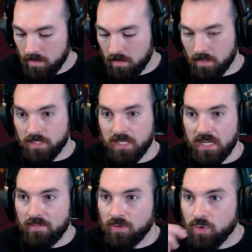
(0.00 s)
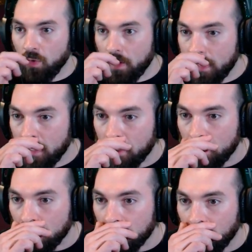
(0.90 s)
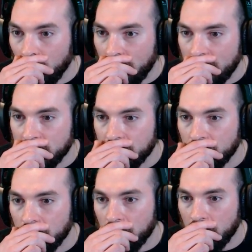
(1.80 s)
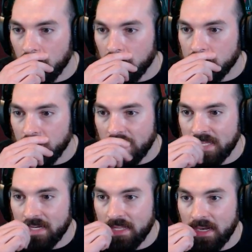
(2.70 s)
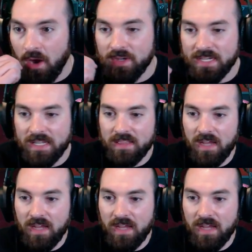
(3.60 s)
Let's see, inventory. What can I do? Uh, did I get any? Oh, I did get.